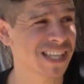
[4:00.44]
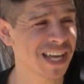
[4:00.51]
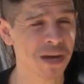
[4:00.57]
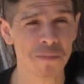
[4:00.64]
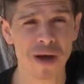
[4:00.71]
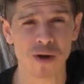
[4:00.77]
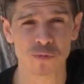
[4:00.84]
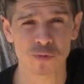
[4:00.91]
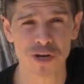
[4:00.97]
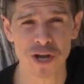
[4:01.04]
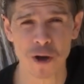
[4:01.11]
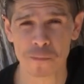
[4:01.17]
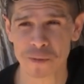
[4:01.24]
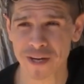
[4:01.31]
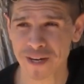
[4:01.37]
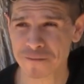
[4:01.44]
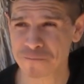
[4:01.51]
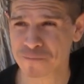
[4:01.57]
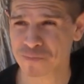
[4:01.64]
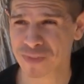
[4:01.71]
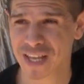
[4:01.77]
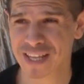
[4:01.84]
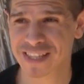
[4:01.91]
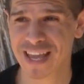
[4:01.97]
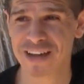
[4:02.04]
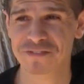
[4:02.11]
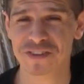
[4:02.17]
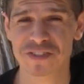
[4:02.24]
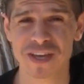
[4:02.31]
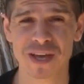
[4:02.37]
think about reopening, they
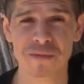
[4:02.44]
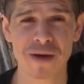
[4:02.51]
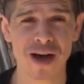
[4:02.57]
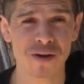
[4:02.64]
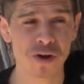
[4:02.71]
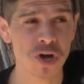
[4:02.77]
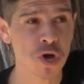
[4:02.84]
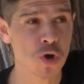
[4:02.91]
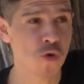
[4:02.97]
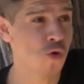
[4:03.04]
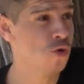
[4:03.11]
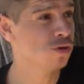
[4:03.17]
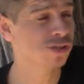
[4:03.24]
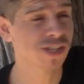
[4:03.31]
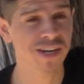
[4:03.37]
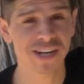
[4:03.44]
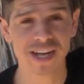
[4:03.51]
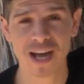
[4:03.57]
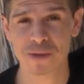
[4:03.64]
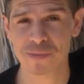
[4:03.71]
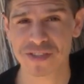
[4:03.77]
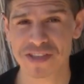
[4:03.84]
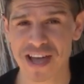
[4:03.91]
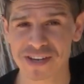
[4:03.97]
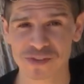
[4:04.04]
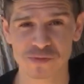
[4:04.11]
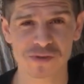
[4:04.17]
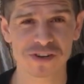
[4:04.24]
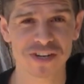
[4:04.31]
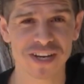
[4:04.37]
have to think about who's going to come in that
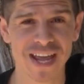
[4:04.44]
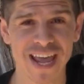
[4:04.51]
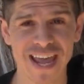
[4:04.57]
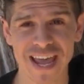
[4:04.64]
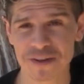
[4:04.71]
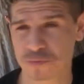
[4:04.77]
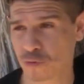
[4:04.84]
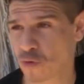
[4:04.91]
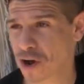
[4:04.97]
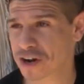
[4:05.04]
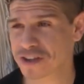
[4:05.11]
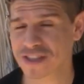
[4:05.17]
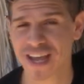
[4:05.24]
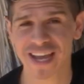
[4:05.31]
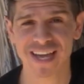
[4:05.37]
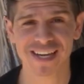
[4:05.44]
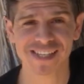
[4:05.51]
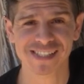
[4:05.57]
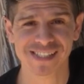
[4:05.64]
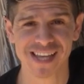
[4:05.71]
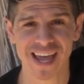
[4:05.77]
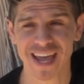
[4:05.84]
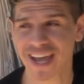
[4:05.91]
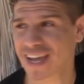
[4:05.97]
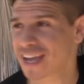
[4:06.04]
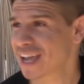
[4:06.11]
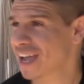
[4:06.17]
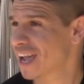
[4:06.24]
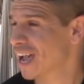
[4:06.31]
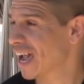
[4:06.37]
door today and what are they going to say
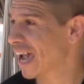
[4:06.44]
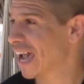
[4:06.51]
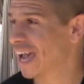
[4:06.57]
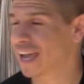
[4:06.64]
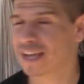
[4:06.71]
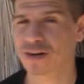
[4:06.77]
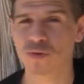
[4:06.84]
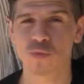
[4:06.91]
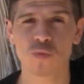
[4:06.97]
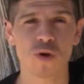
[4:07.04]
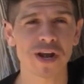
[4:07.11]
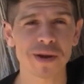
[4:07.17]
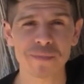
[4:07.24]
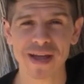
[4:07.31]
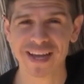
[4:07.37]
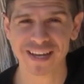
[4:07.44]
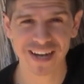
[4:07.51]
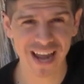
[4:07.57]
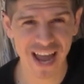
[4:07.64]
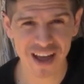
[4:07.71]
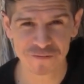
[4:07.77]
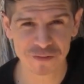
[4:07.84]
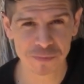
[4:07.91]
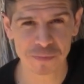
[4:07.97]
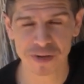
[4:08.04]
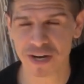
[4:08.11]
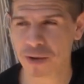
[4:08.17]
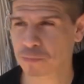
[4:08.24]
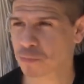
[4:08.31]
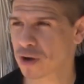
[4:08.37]
and what am I going to have to
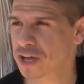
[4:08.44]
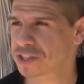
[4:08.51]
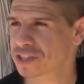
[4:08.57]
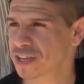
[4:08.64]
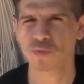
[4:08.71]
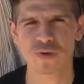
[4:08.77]
put up with.